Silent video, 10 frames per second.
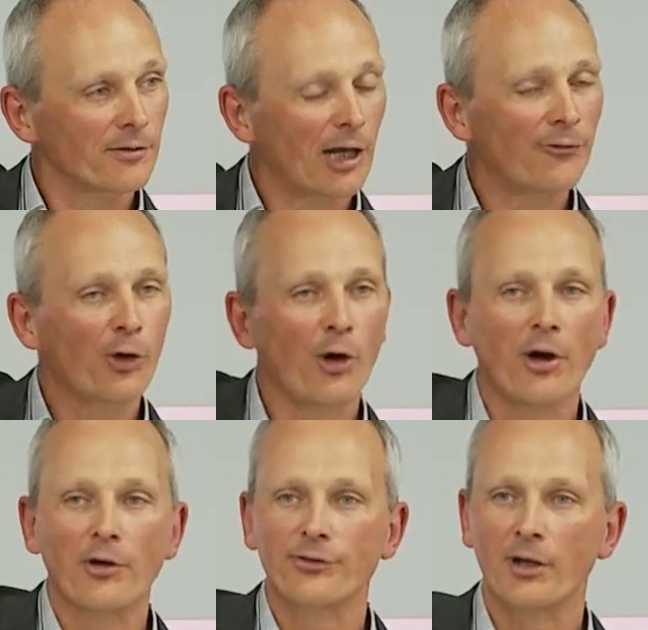Then, of
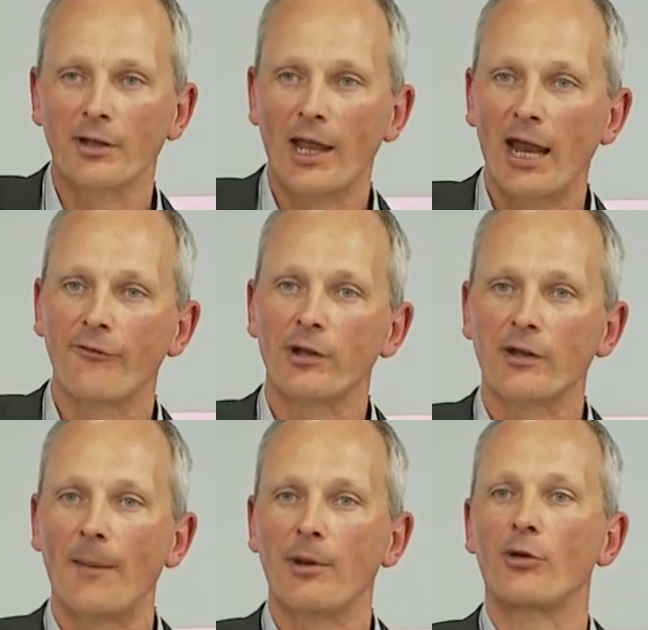course, every
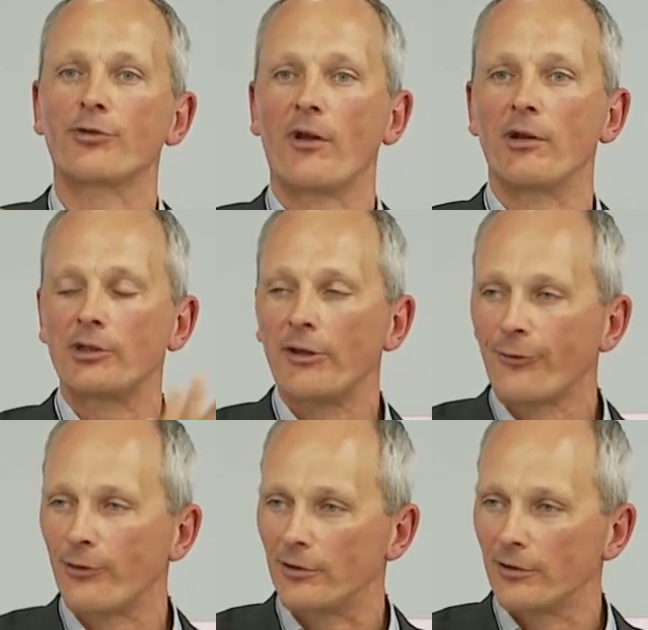company looks very
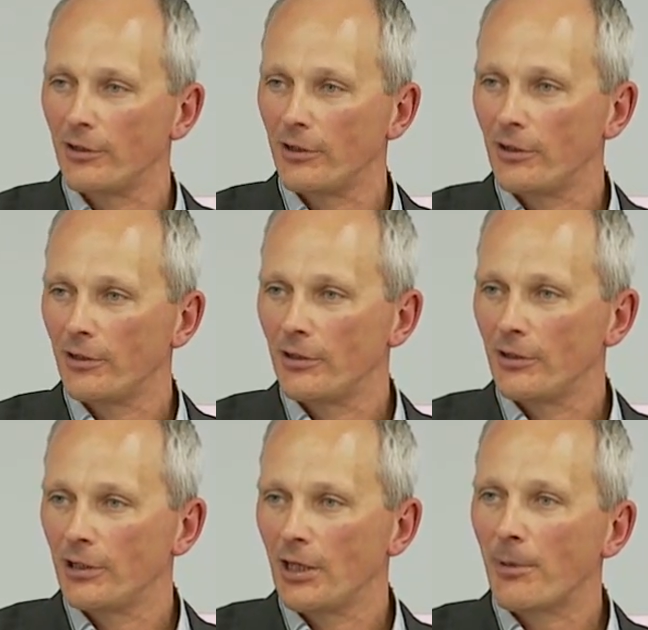different.
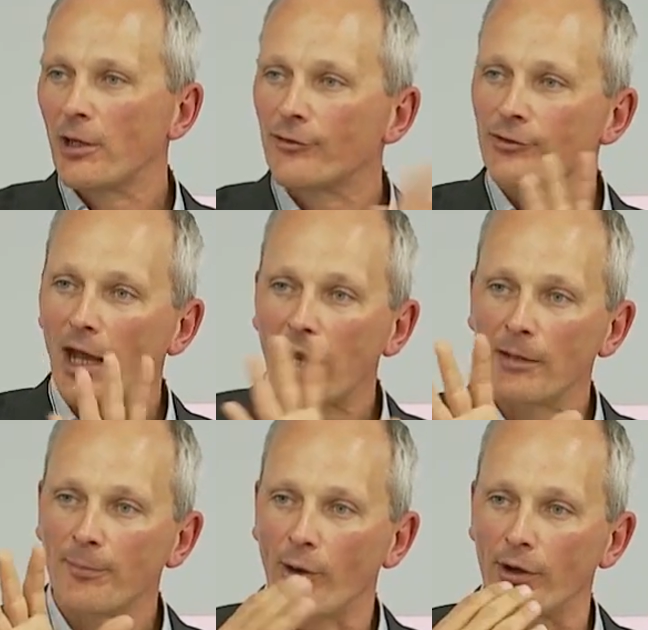But you have a starting
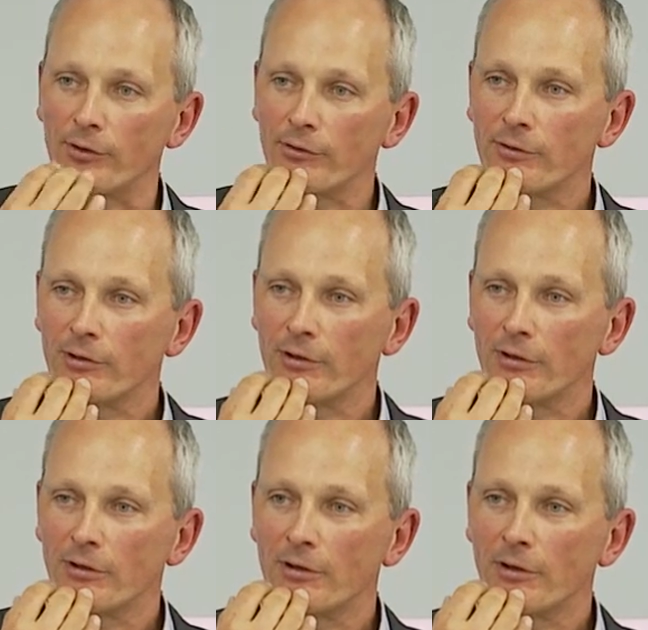point.
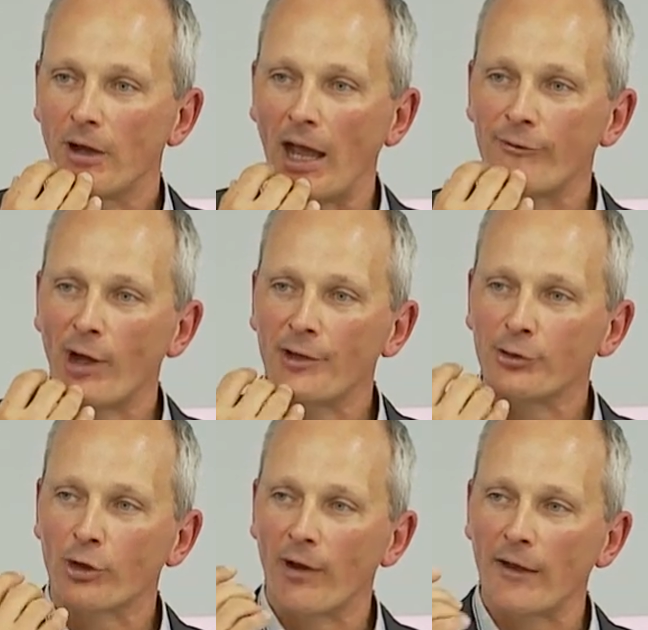Uh, and for us
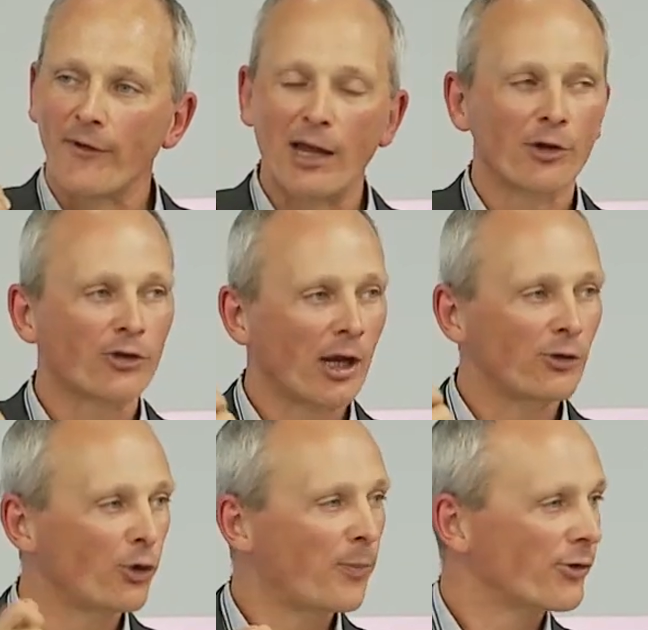to create value chain
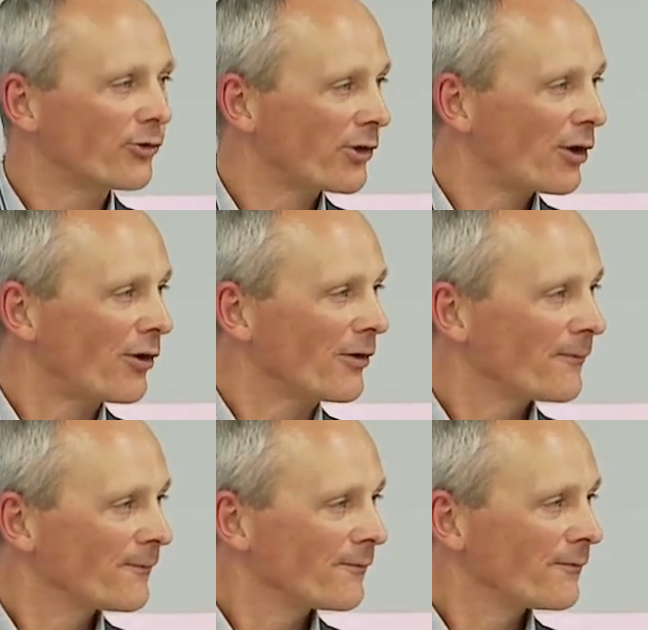2.0,
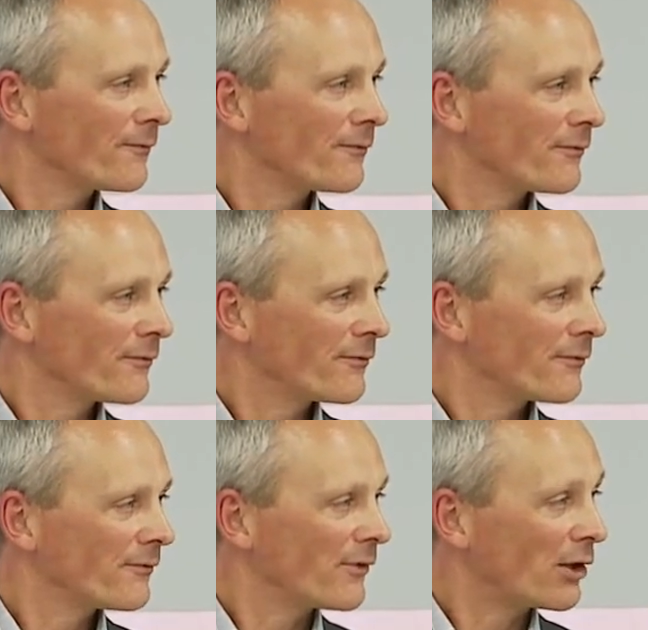
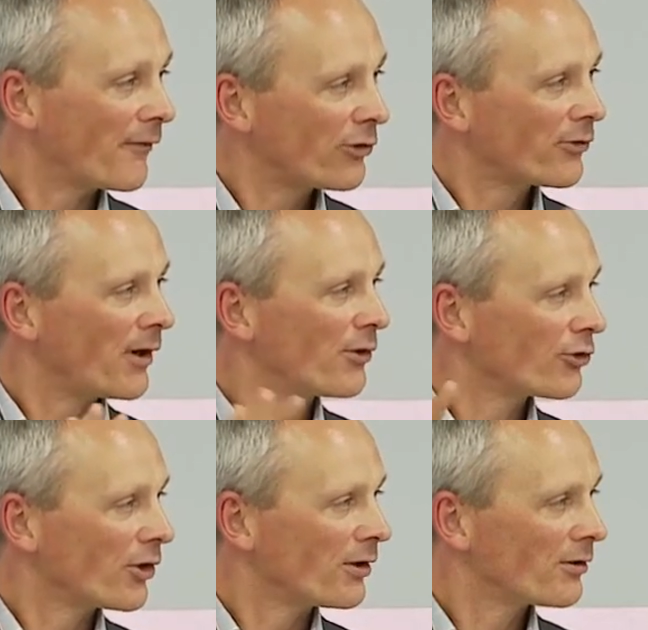the innovation value
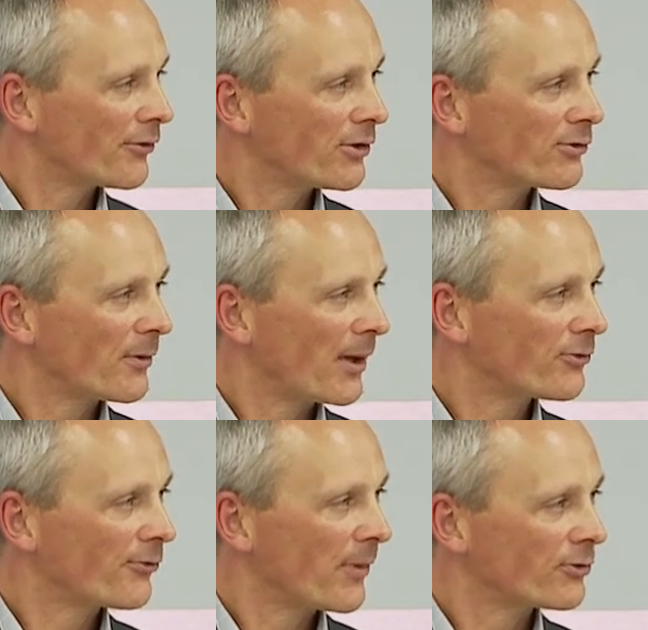chain, I think it's a
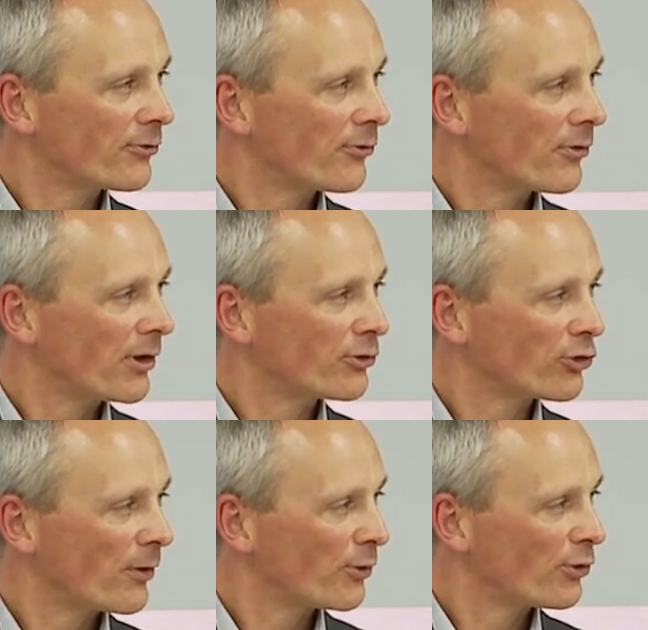massive, massive
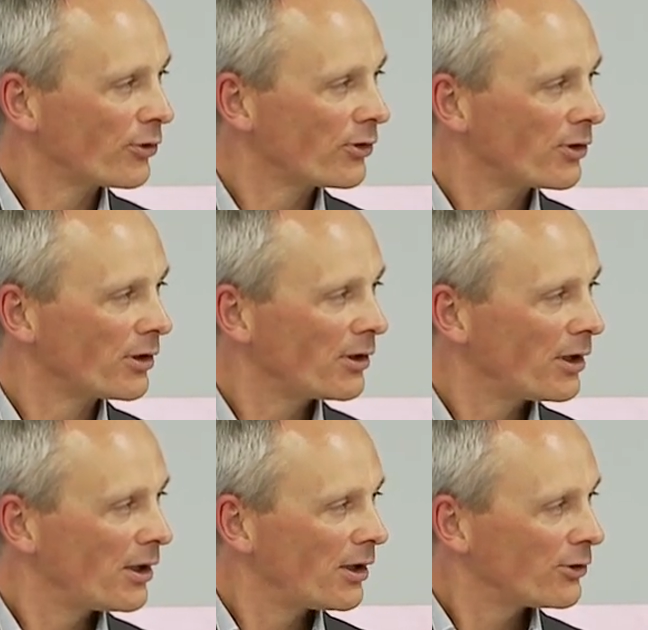research opportunity
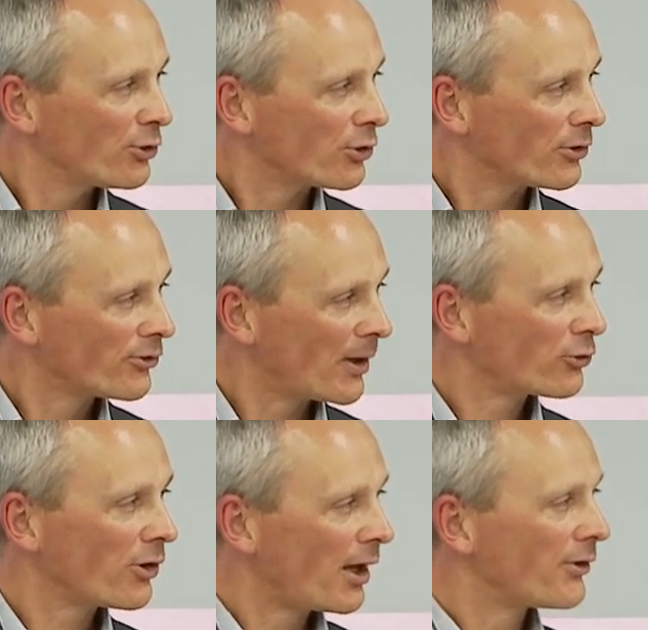to
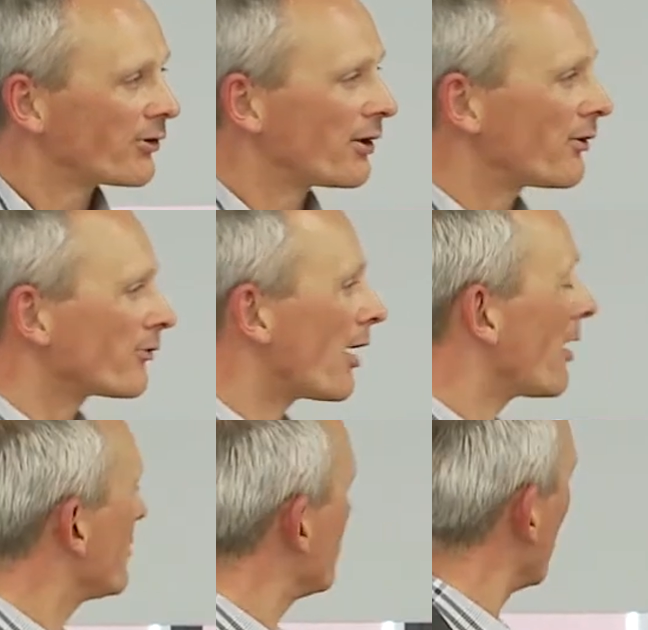conceptualize and
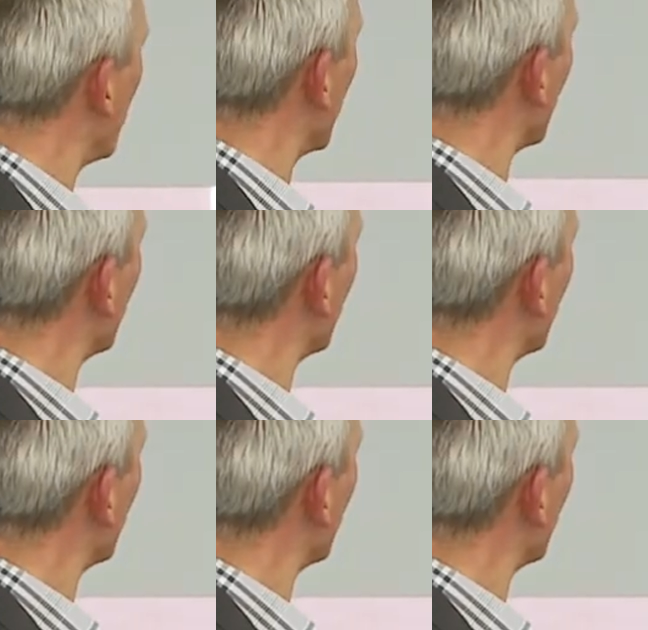design innovation